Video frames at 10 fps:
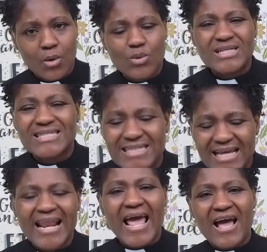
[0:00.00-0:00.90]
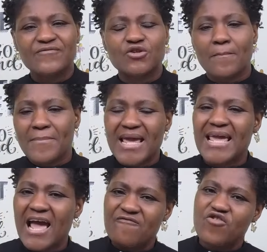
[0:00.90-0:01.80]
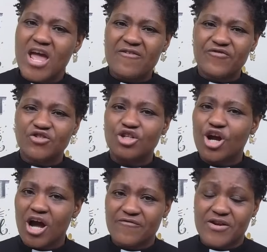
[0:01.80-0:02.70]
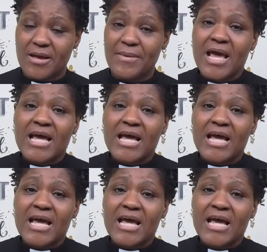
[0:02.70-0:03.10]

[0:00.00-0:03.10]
We still have to make every effort to cover them